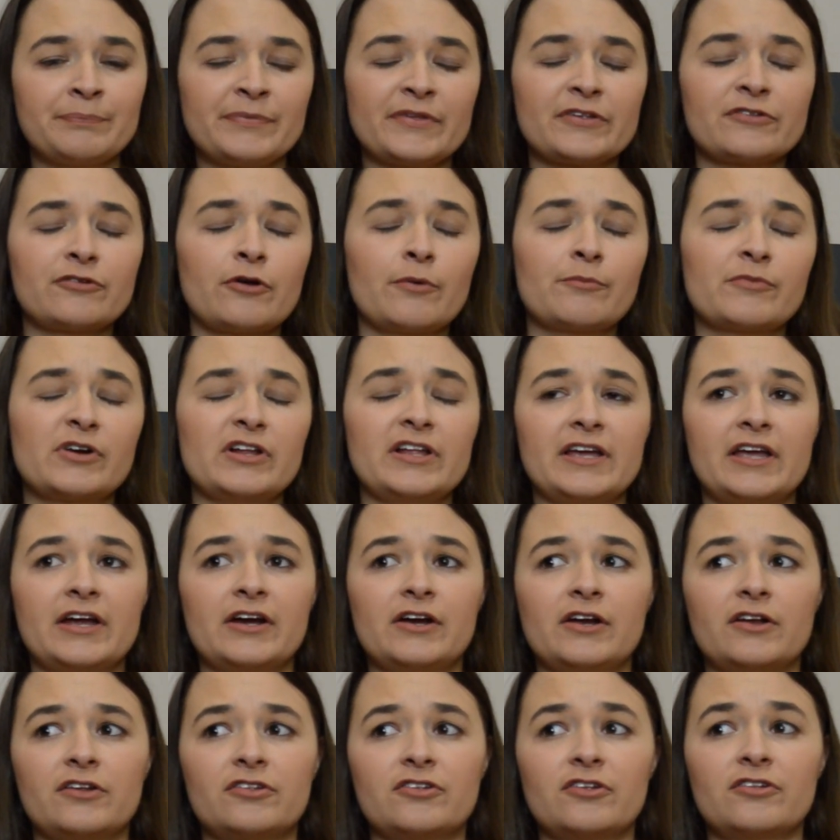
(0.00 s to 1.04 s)
So I'm really
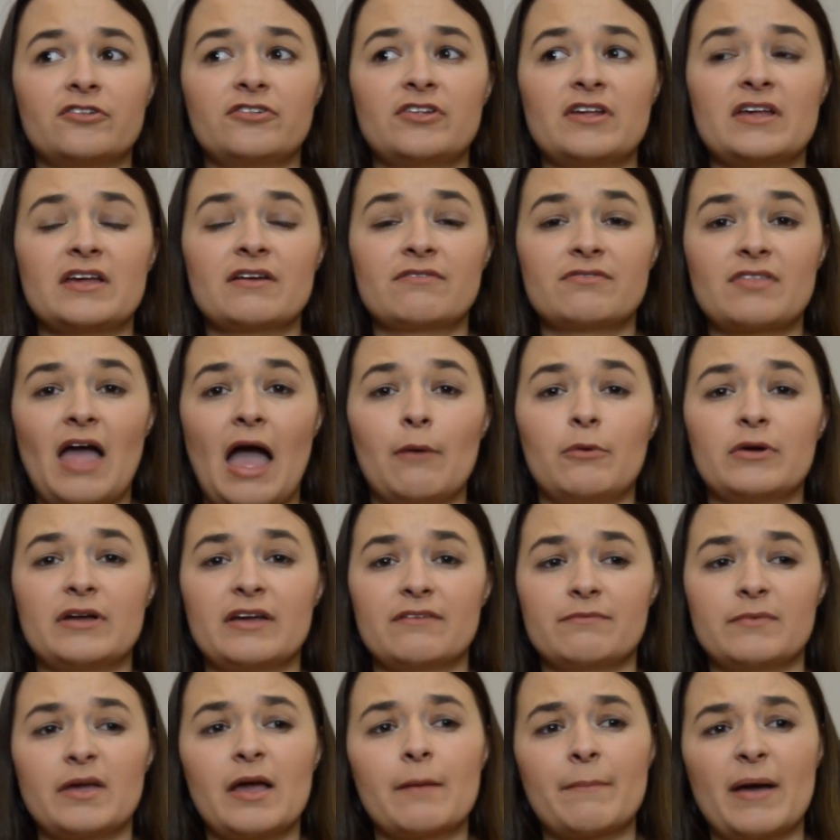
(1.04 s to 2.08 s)
curious to see if that will
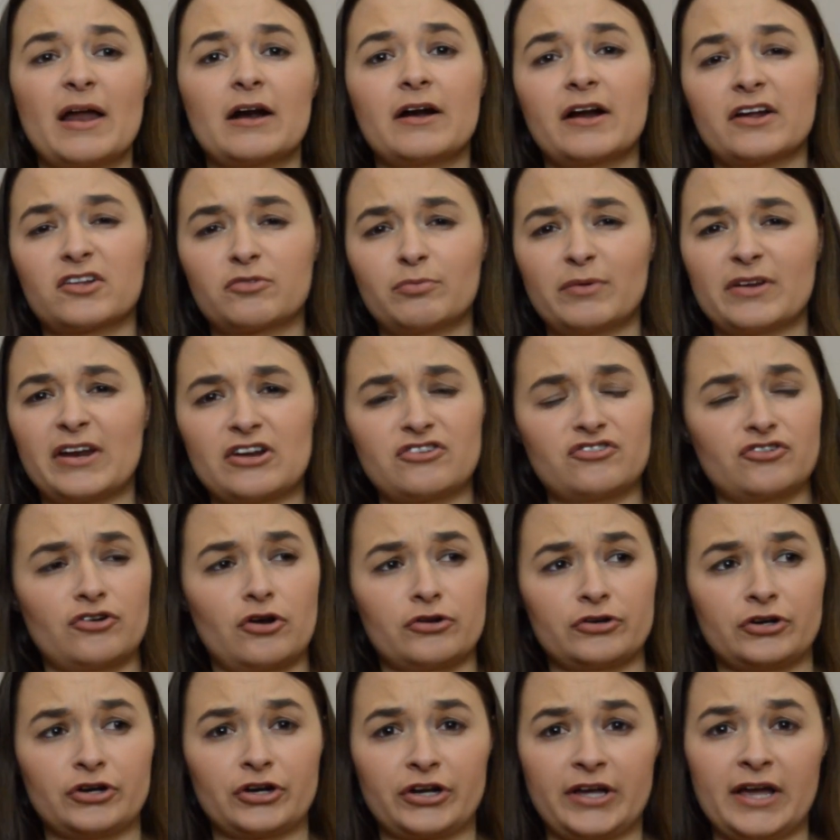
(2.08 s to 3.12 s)
give me a better explanation
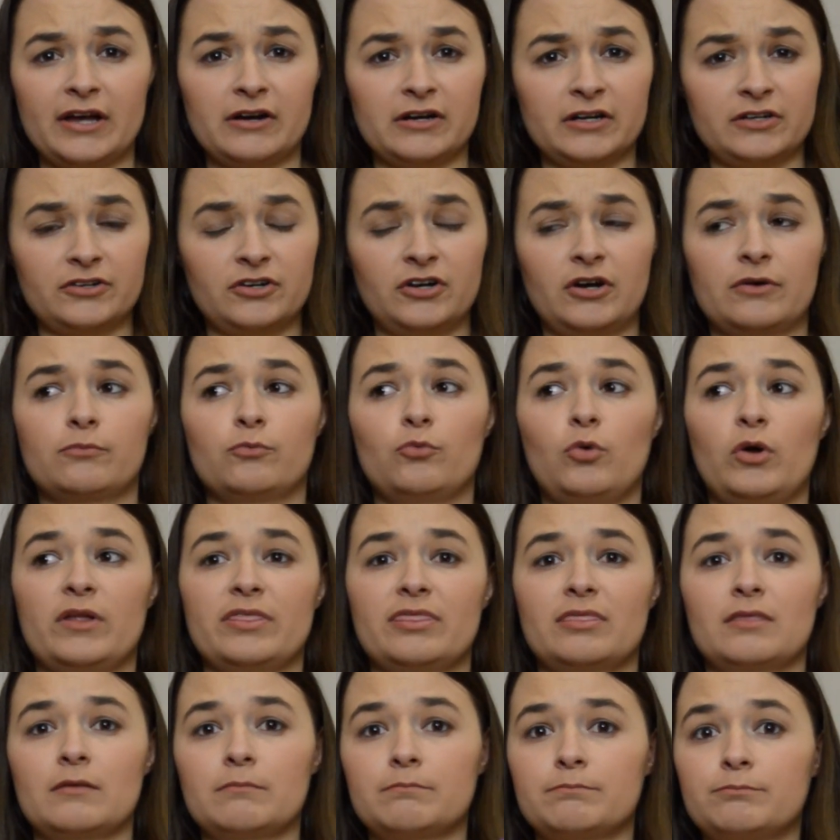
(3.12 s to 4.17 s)
on her character and
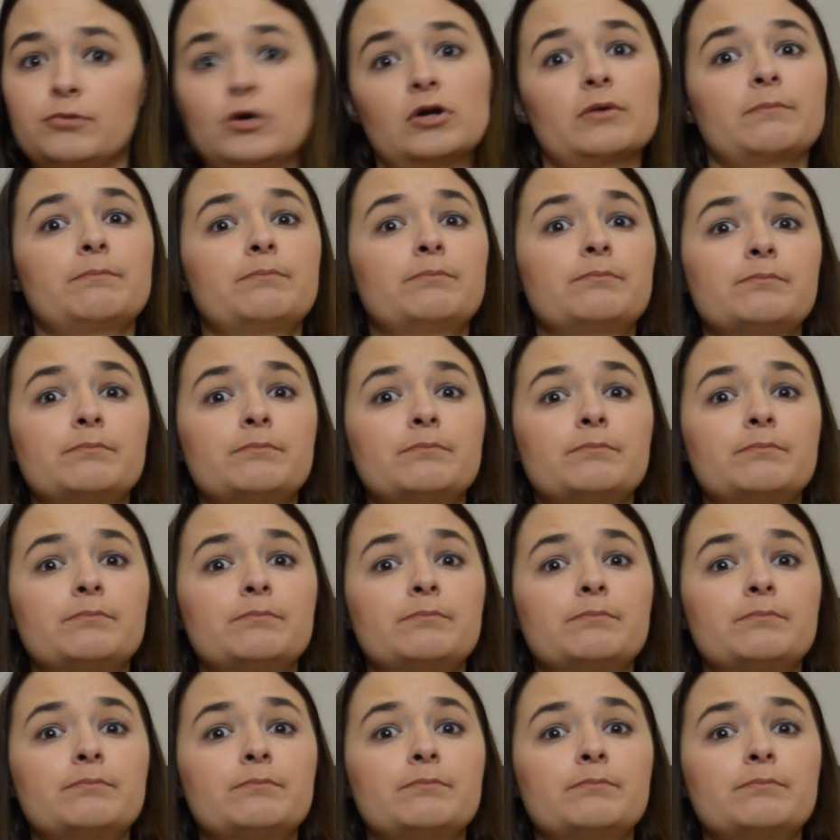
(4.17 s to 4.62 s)
what the book